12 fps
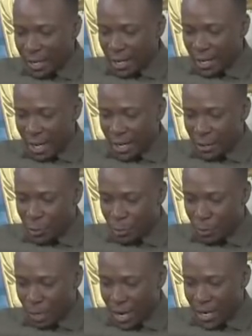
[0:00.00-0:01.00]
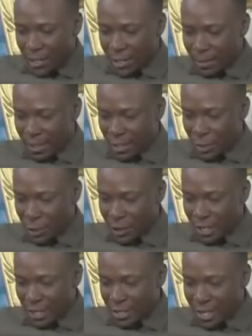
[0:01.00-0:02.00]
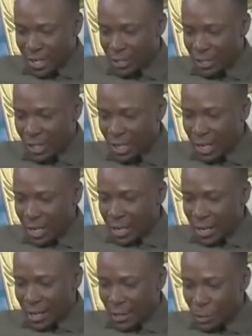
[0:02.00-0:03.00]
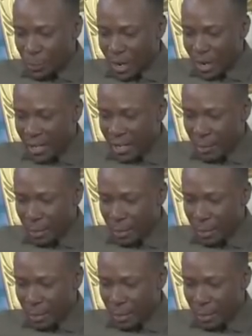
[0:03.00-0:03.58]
Gladys Mora anasema the song is touching and inspiring.